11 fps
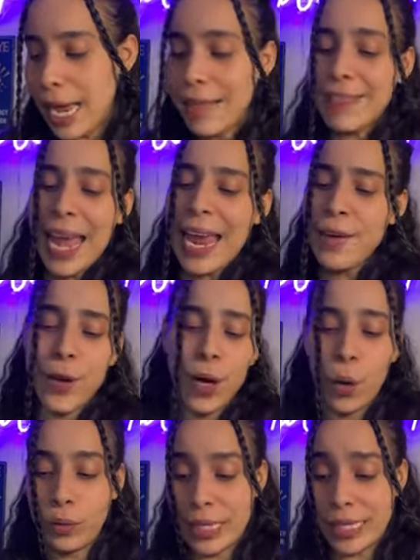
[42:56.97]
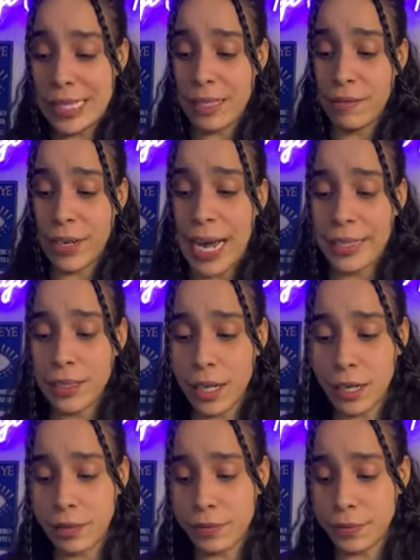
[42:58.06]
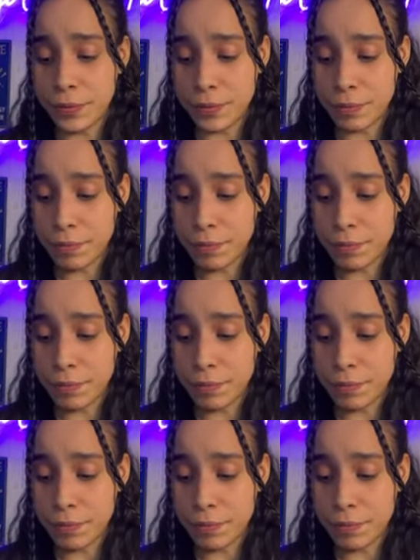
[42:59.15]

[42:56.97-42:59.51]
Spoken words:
They know this is divine love.